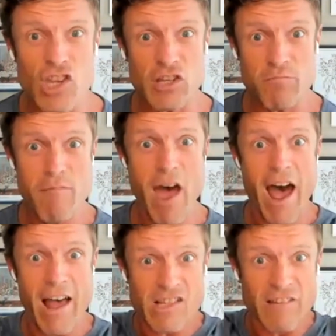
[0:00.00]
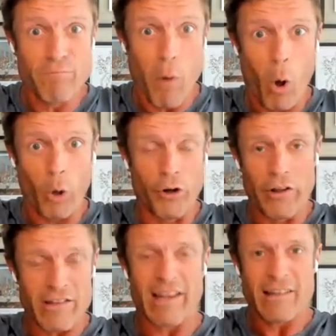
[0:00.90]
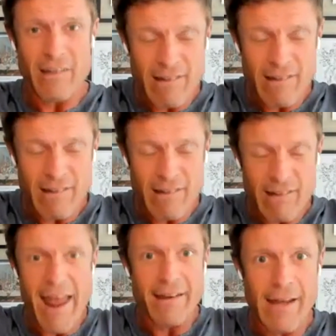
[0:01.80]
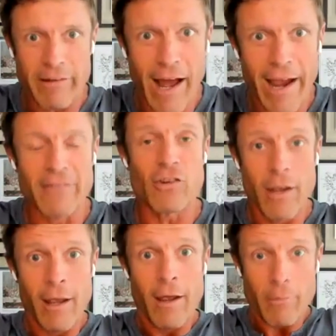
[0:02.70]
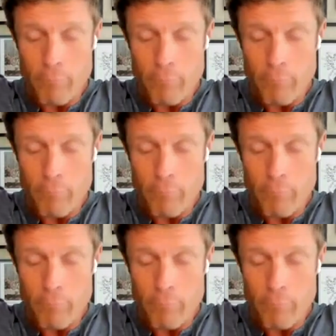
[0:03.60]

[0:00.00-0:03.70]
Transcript: And there's this massive boulder that's like 10 times his size